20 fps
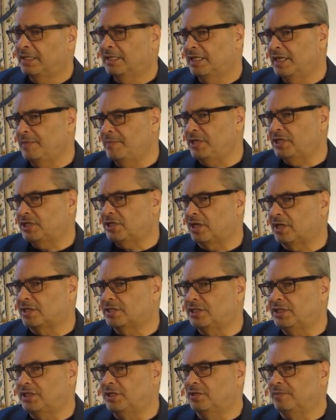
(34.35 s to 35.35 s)
let me talk
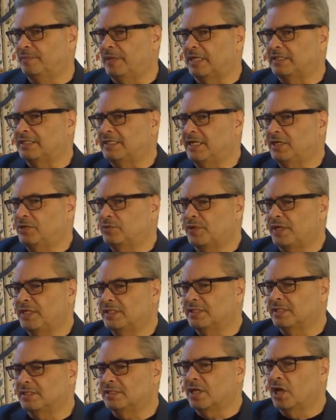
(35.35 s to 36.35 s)
to you about 10
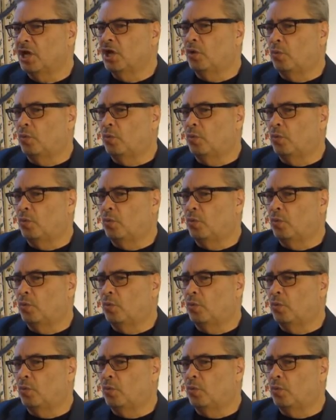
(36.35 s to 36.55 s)
reasons